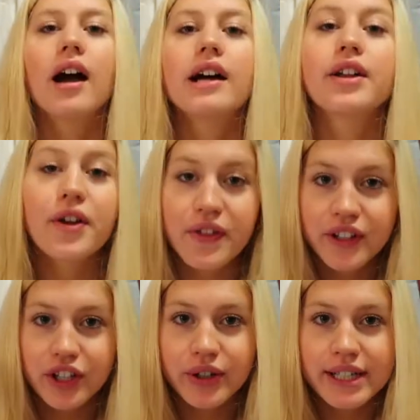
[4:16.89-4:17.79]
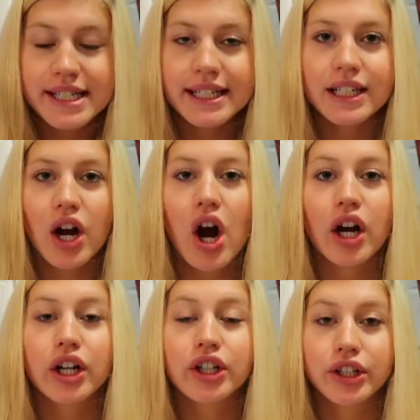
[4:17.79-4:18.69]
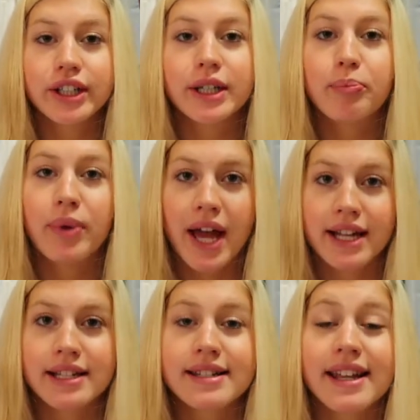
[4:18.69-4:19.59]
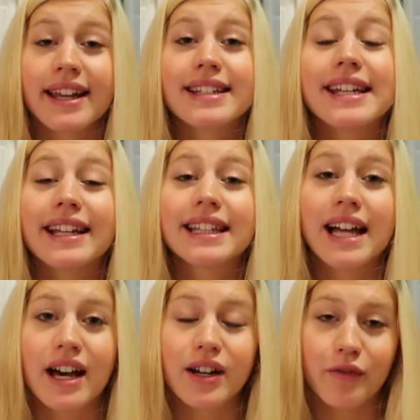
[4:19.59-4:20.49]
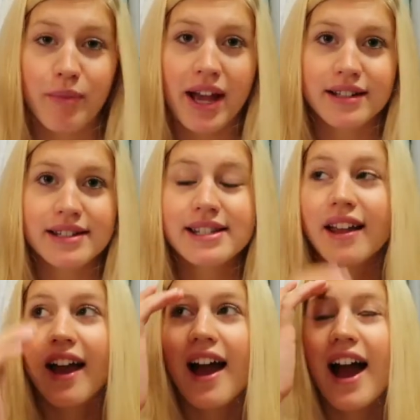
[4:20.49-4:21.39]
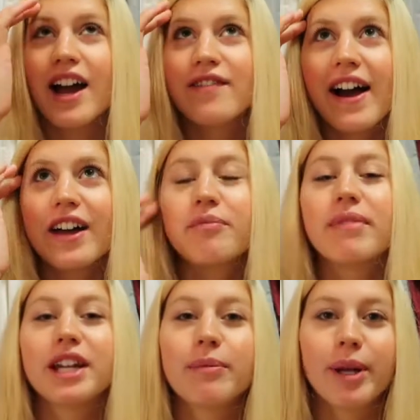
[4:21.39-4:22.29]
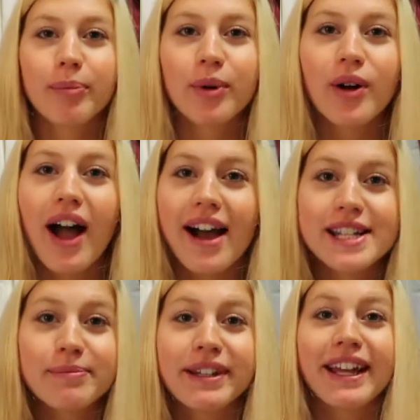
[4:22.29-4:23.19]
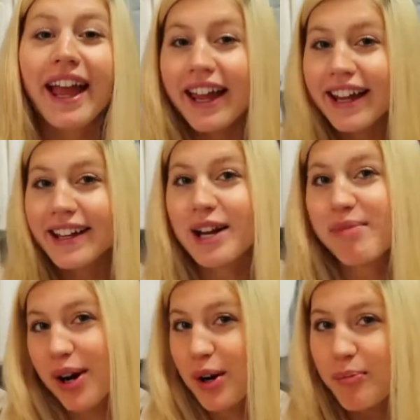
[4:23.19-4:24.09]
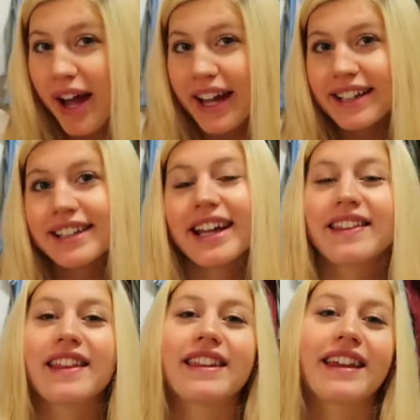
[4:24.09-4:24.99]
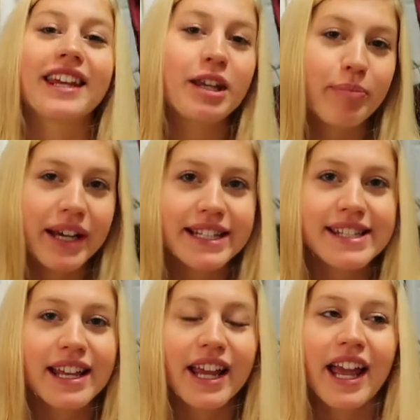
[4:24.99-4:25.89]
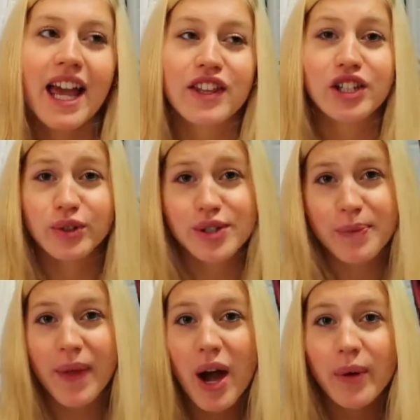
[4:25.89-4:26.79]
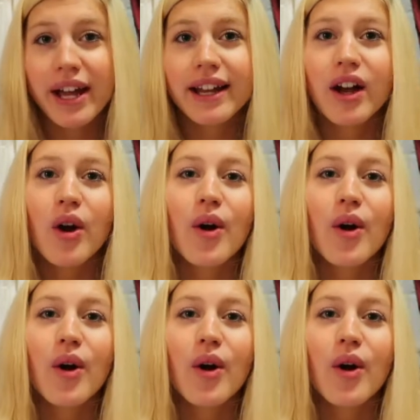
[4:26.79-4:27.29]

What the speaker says: Another thing that you're going to need are good pens, and a lot of pens. I've had many people ask me, hey, can I borrow a pen? And then they keep it, and then you lose them that way.